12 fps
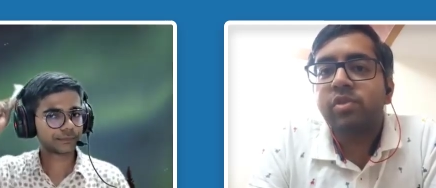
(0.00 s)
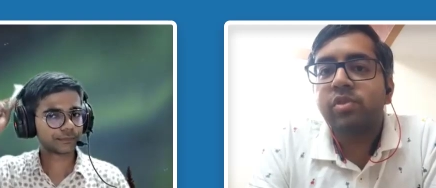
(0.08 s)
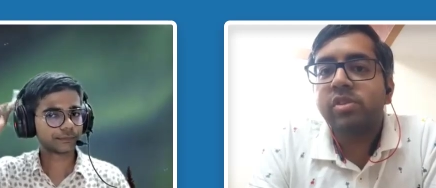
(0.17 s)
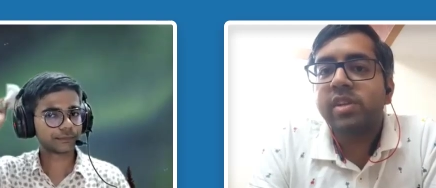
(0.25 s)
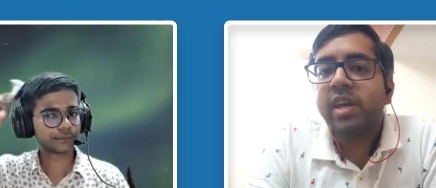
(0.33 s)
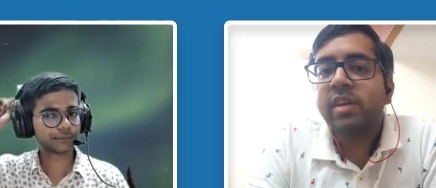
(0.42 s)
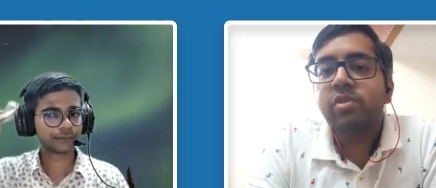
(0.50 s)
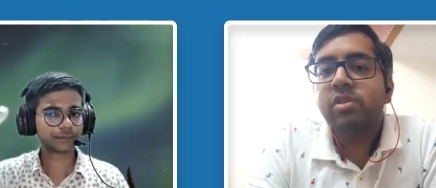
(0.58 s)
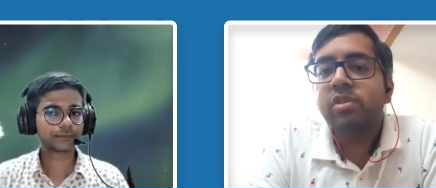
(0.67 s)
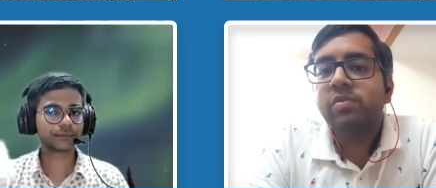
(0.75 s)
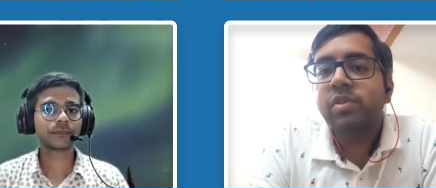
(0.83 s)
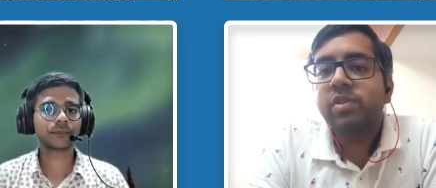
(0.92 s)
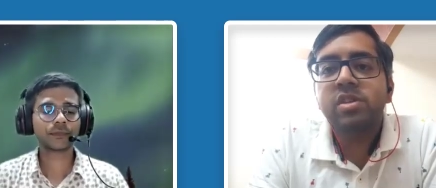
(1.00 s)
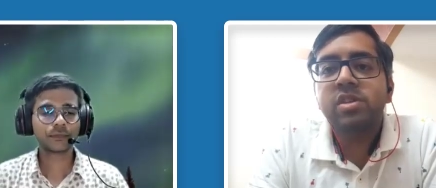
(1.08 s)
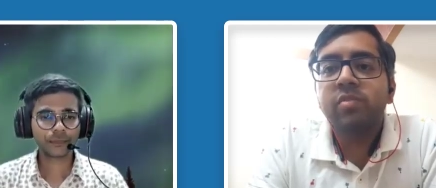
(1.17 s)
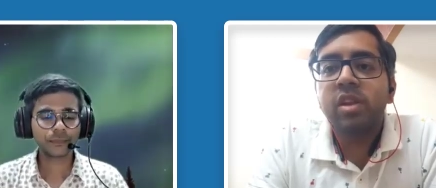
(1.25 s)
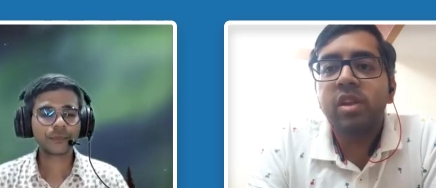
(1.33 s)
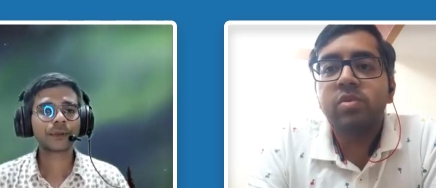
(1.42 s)
Speaker 1: time for like for the first
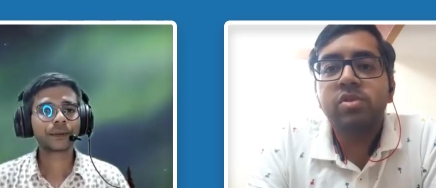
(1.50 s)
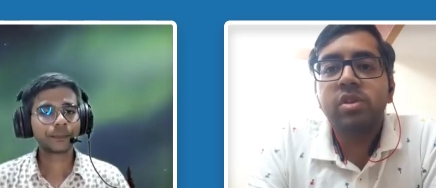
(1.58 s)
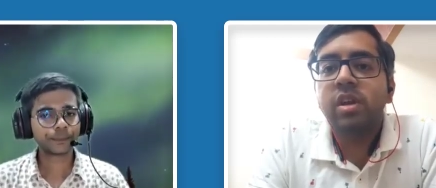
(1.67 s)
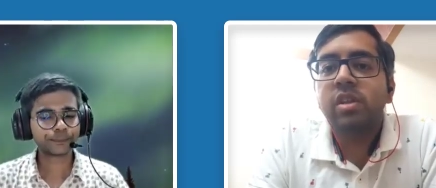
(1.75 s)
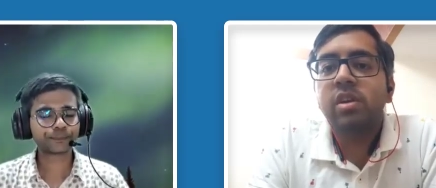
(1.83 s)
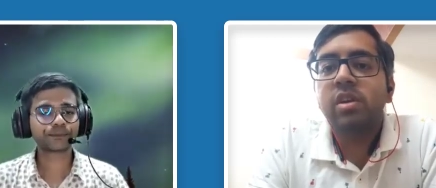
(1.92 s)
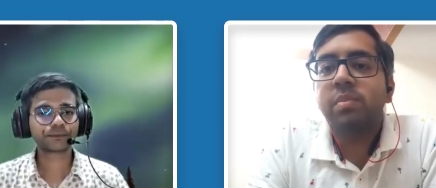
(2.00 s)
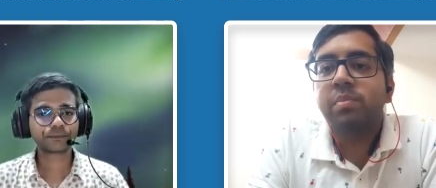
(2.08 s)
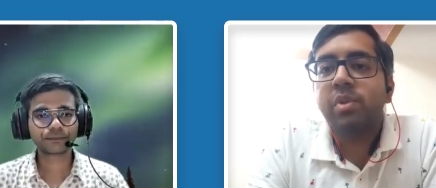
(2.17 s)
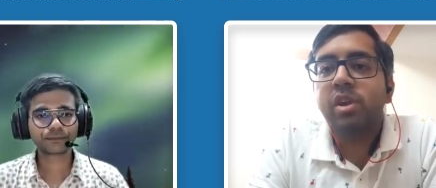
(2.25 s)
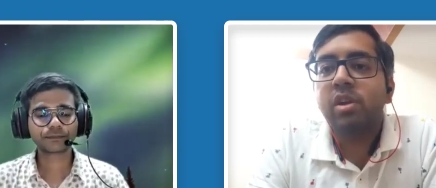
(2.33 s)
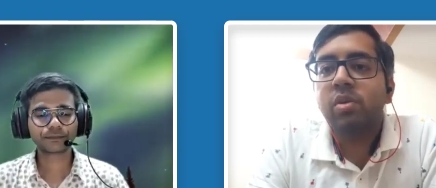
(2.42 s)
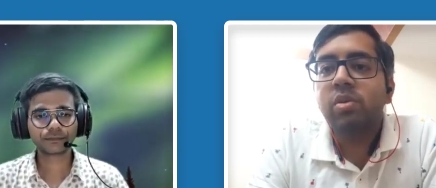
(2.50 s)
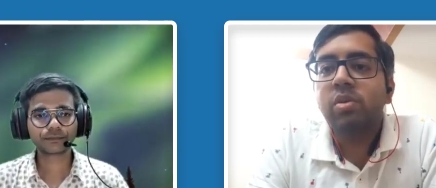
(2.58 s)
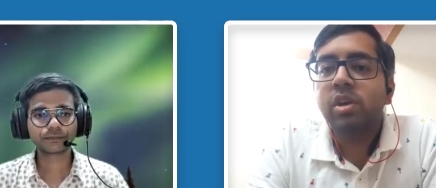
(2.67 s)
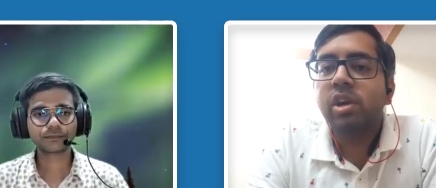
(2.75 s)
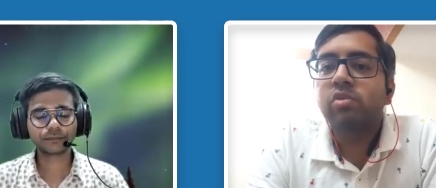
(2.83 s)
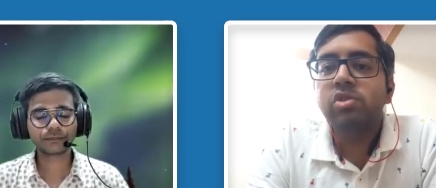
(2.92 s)
time when i was reading the company law
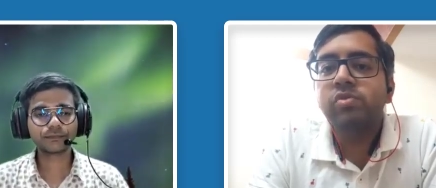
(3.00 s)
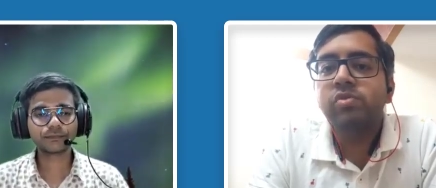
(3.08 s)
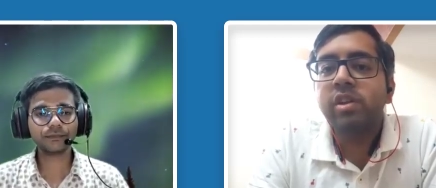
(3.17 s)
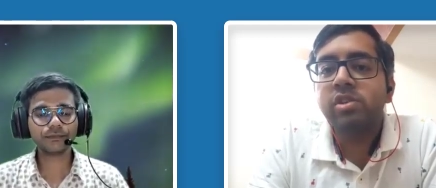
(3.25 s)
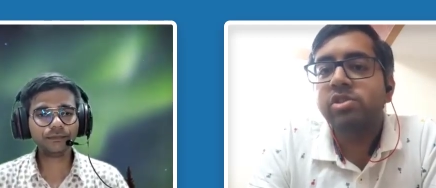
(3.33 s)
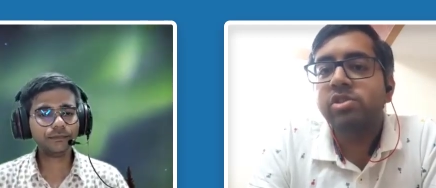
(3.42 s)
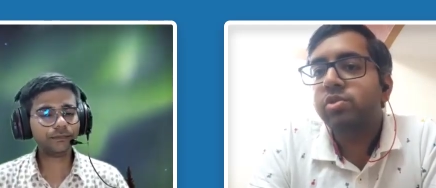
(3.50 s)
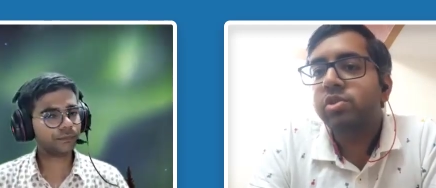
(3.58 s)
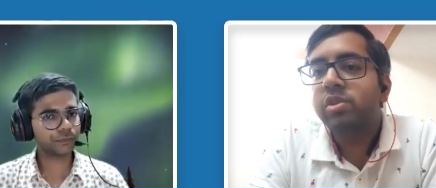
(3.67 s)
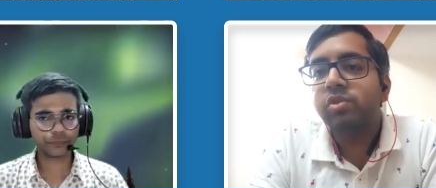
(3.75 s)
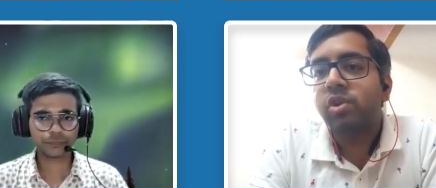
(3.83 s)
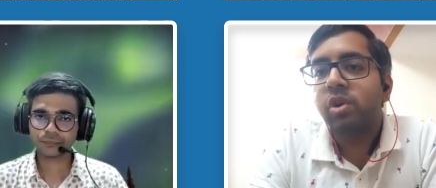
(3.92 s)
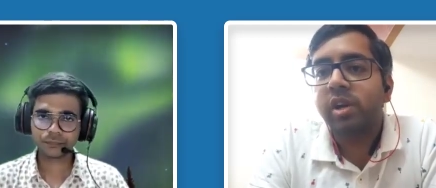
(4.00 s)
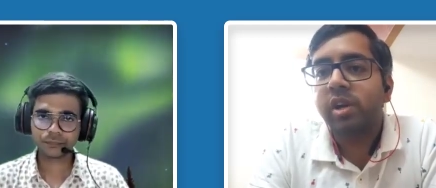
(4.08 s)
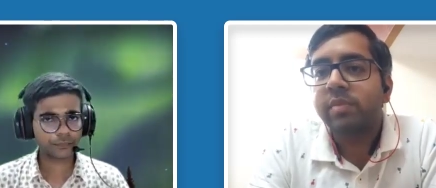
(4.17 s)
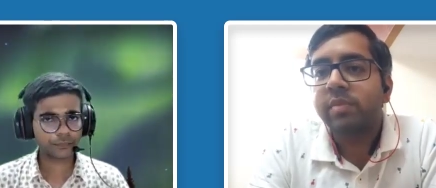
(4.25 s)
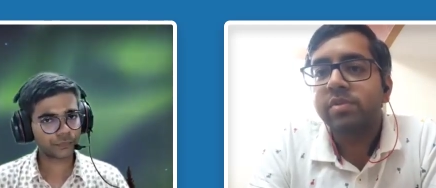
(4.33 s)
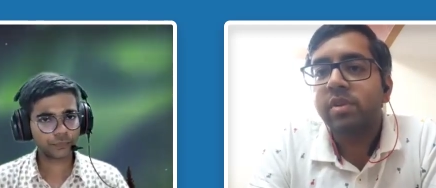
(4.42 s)
it was very easy to give long
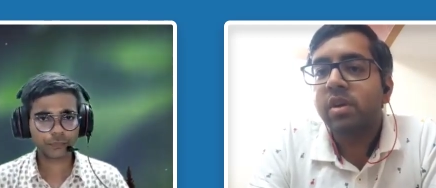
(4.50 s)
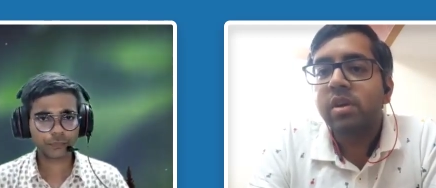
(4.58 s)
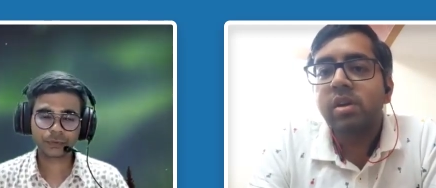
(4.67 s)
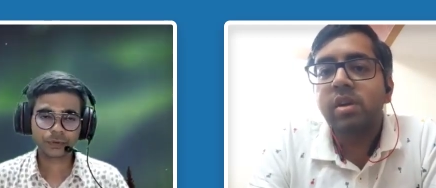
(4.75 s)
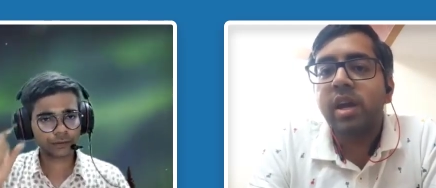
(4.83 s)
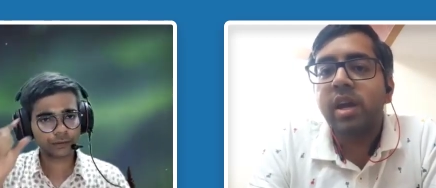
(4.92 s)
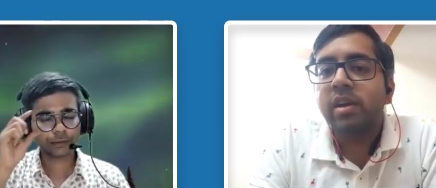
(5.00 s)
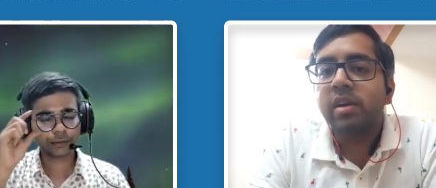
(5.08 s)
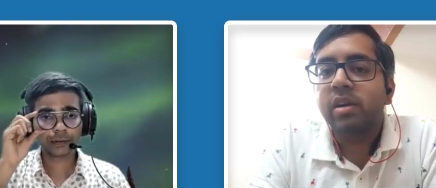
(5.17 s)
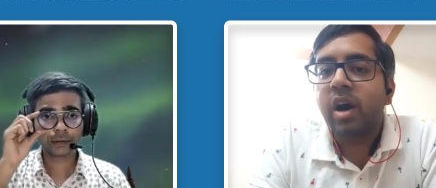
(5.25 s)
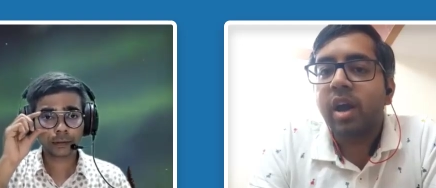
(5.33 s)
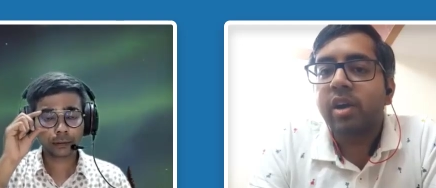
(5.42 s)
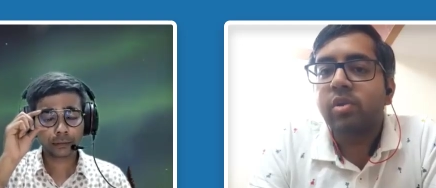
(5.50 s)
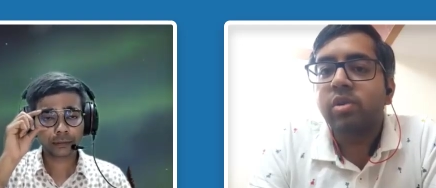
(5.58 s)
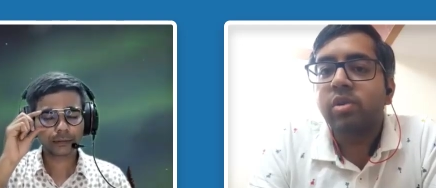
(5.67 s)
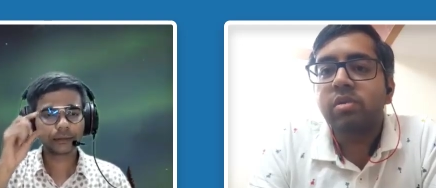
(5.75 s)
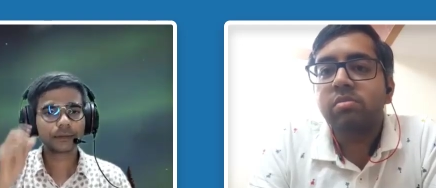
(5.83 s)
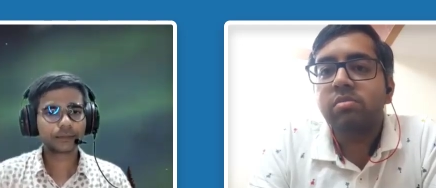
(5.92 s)
times like i
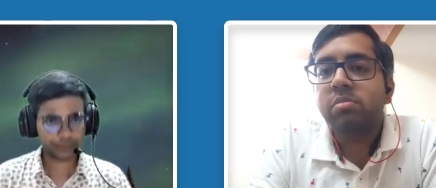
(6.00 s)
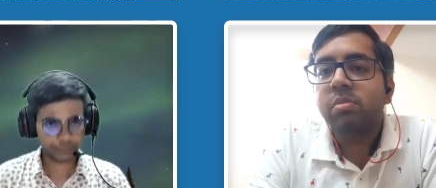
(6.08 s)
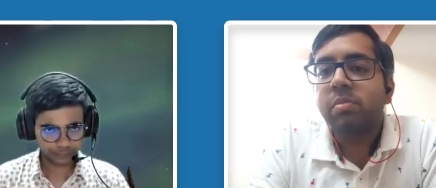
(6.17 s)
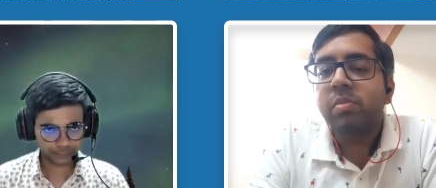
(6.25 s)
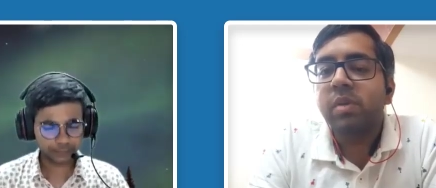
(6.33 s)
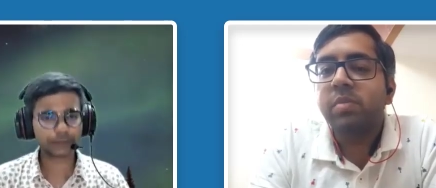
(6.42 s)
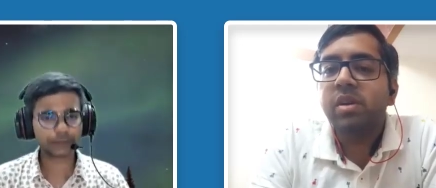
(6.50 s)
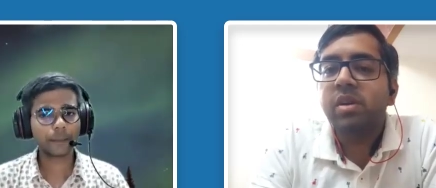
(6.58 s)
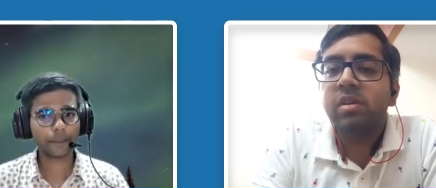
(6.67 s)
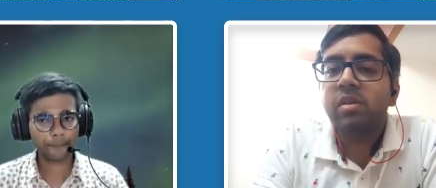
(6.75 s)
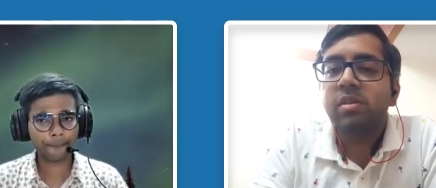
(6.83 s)
could maybe